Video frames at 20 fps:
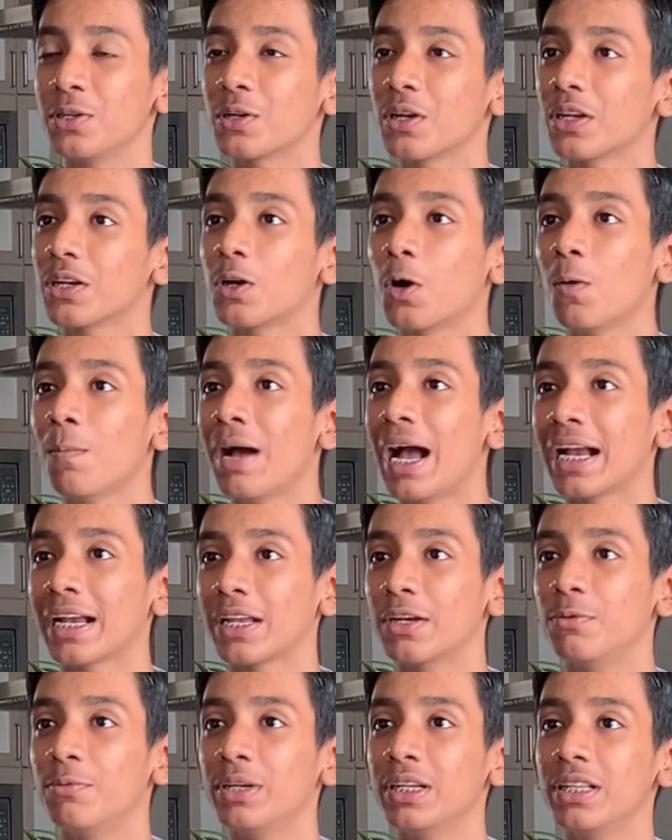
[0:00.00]
could go back
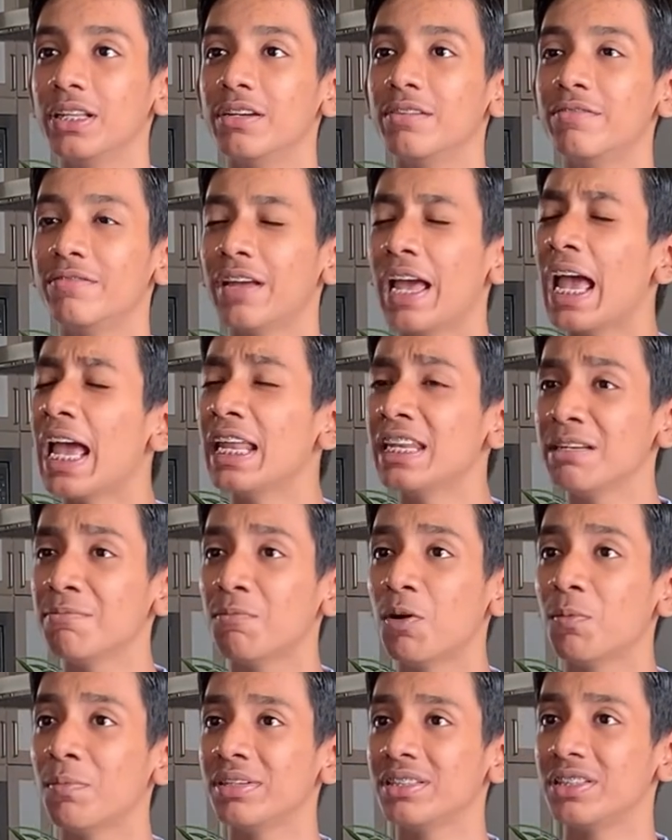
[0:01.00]
and relive any
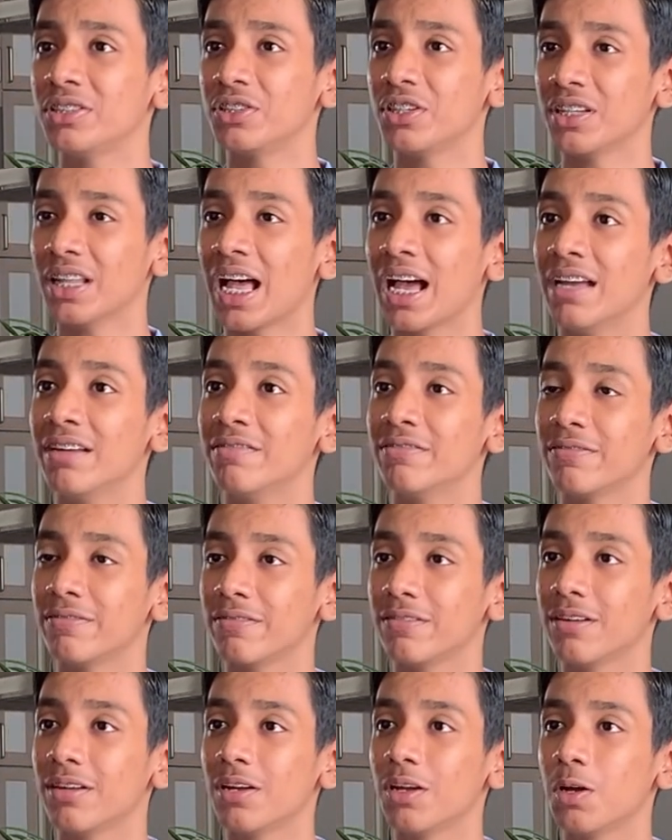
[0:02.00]
moment in your life,
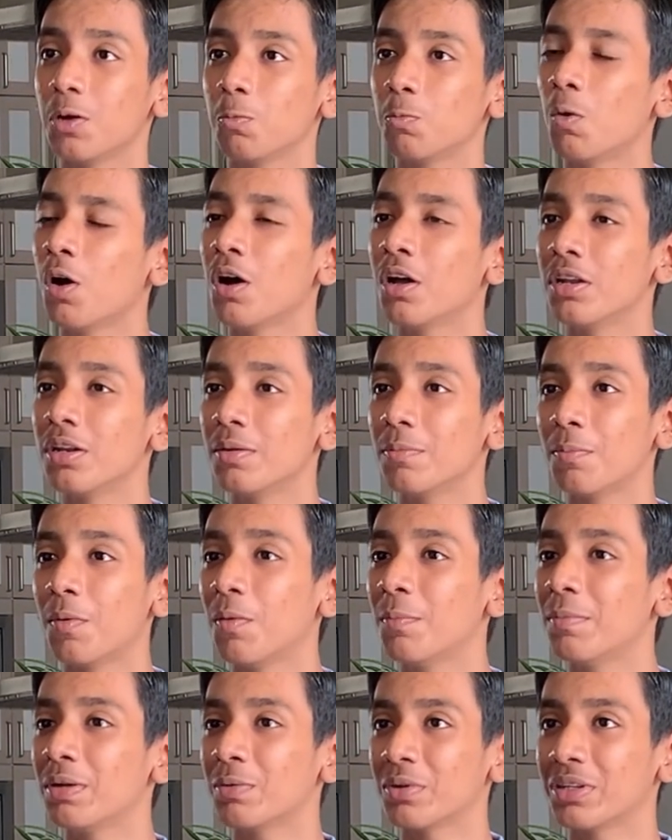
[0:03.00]
what
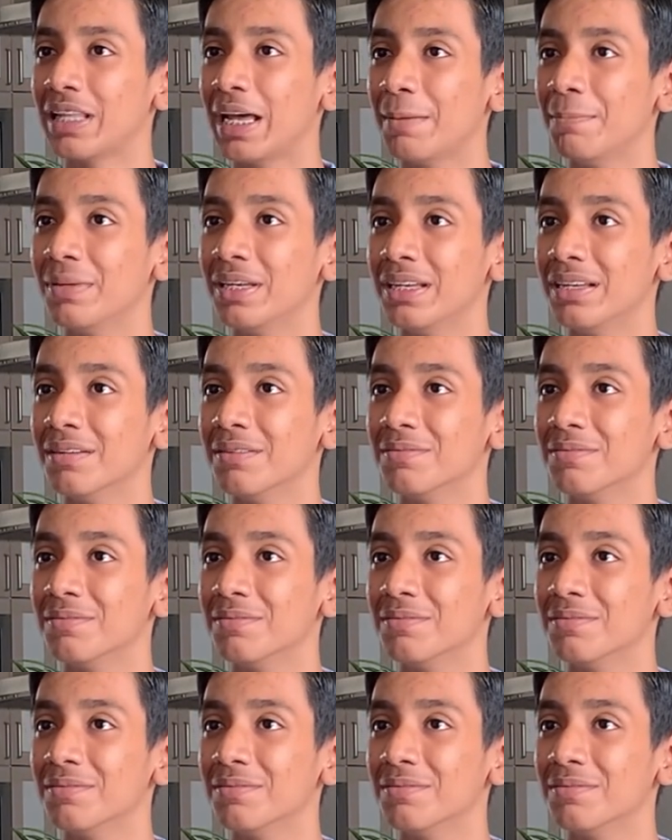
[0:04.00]
moment would that be?